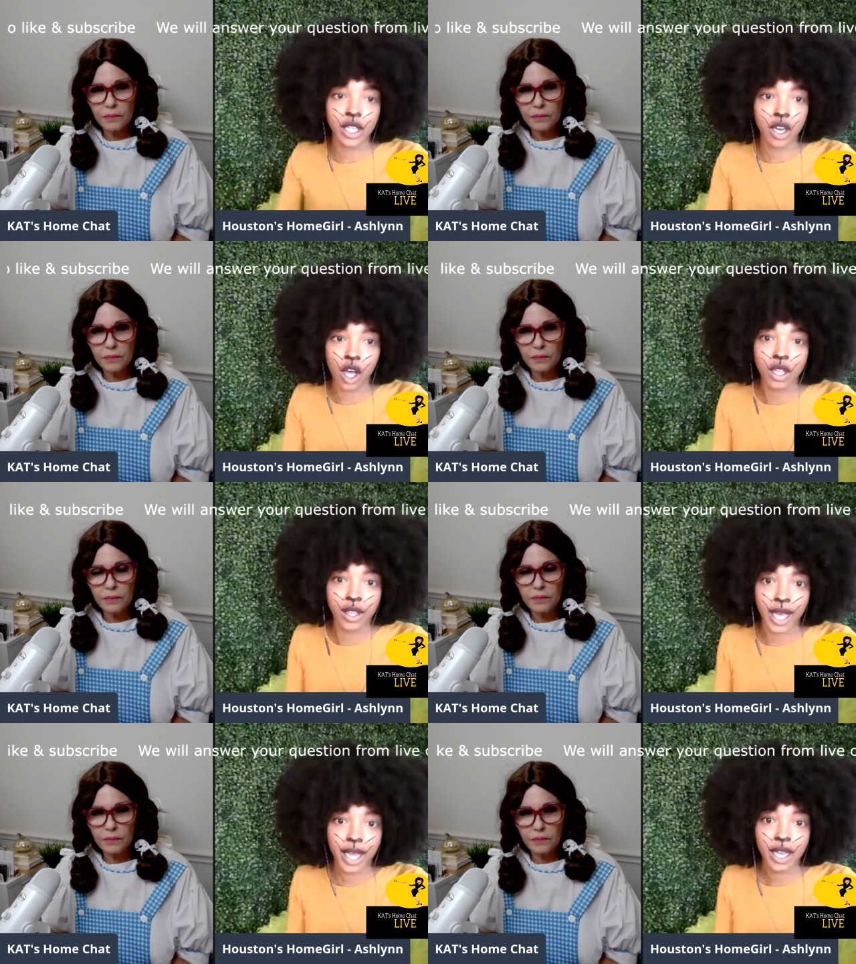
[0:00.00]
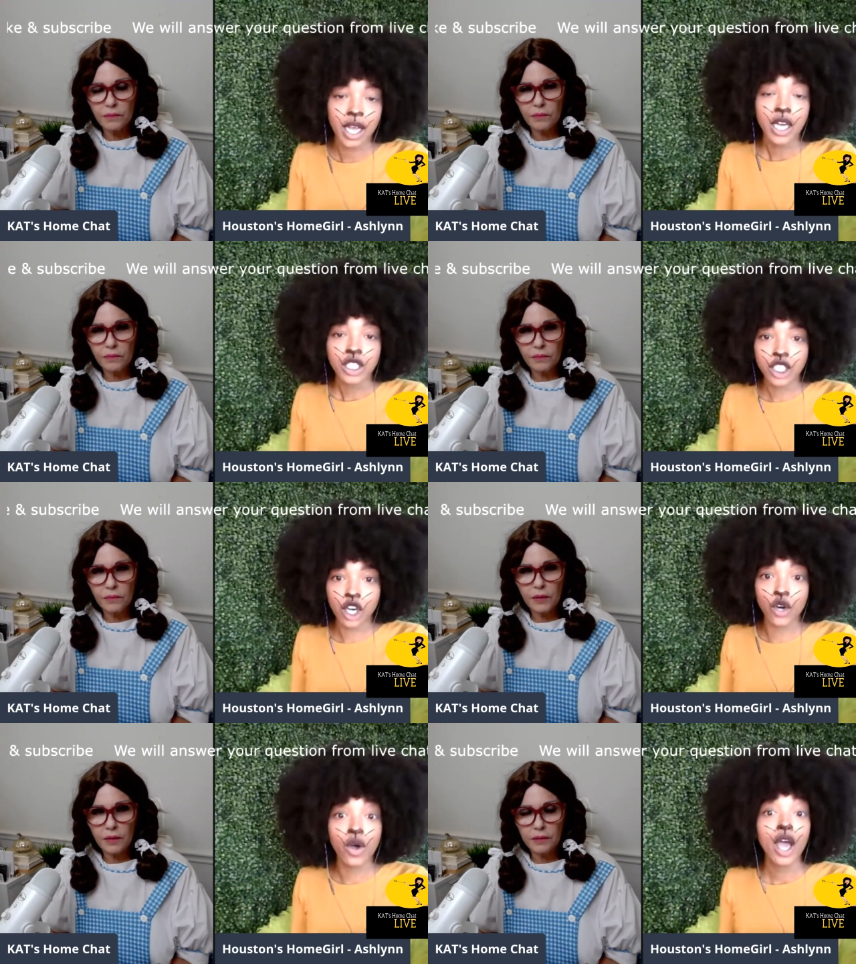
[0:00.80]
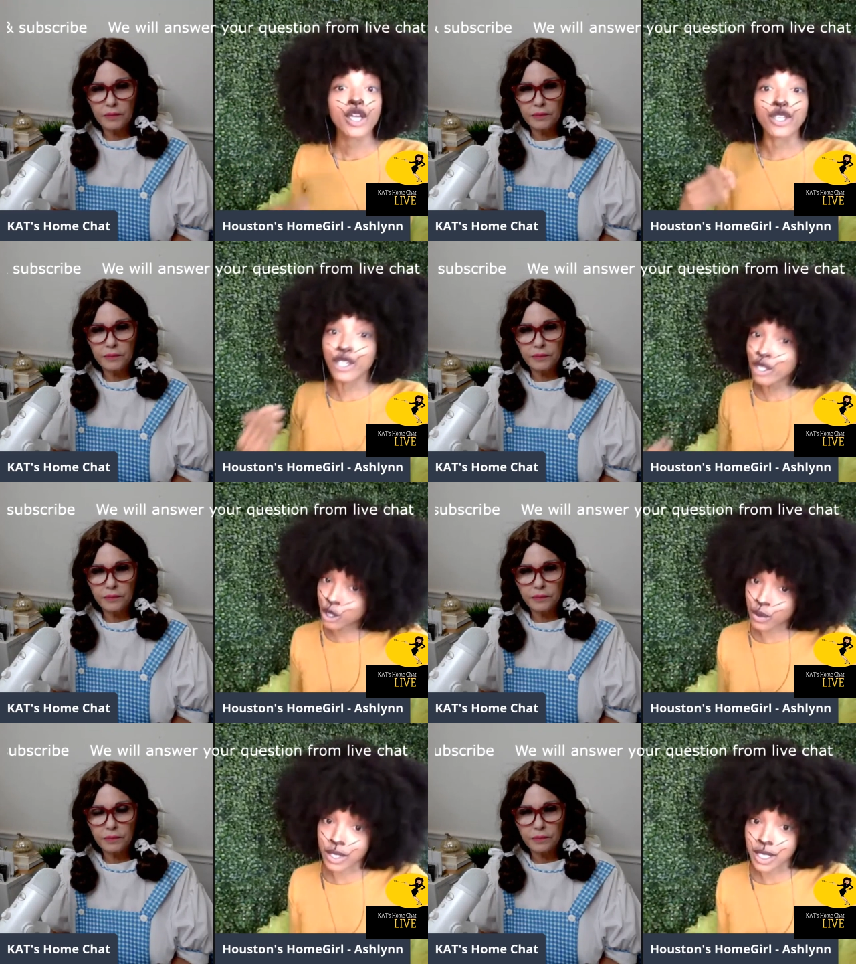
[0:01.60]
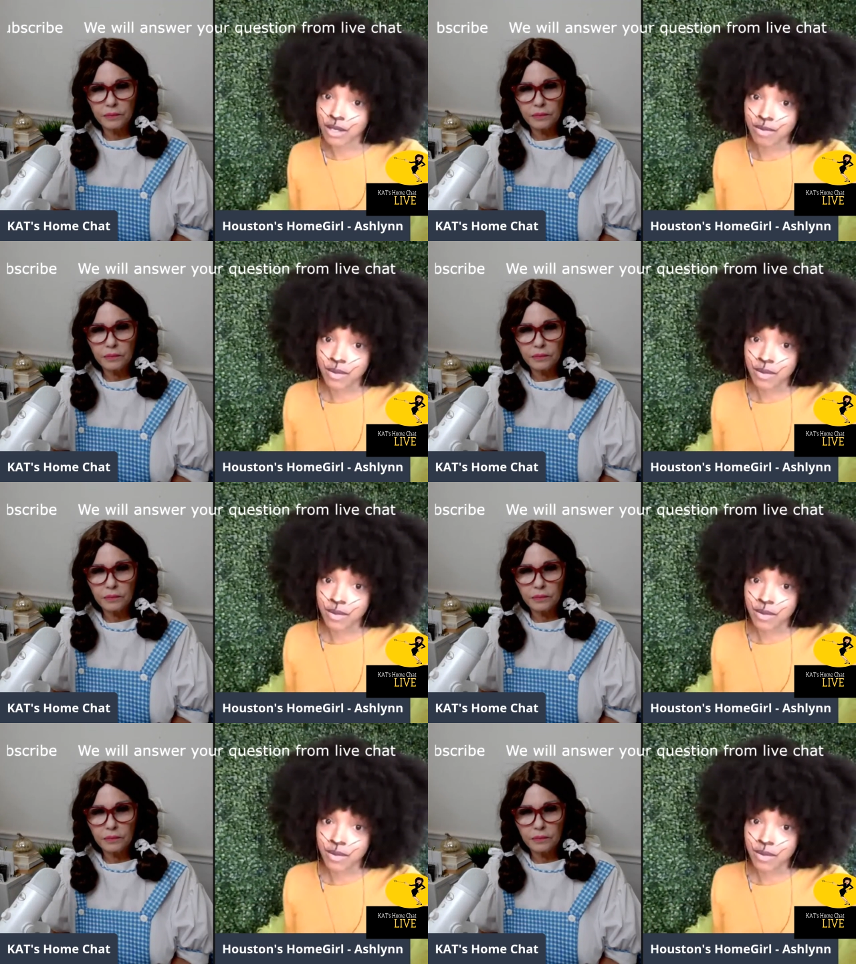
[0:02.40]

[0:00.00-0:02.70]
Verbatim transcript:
Speaker 1: and all of that. So usually